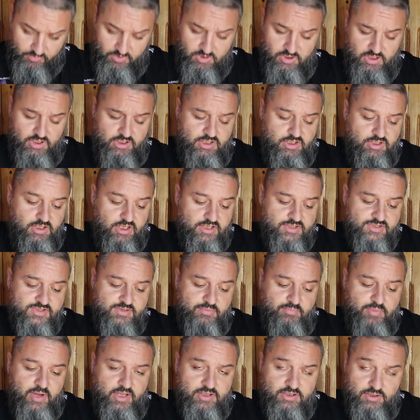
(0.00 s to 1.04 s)
It detects the
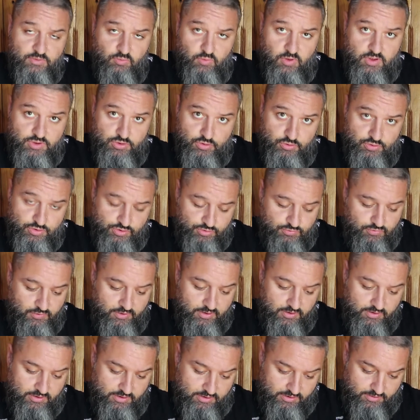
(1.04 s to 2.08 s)
battery when you screw
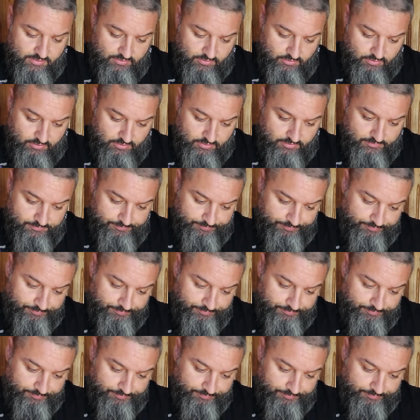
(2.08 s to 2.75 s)
it on.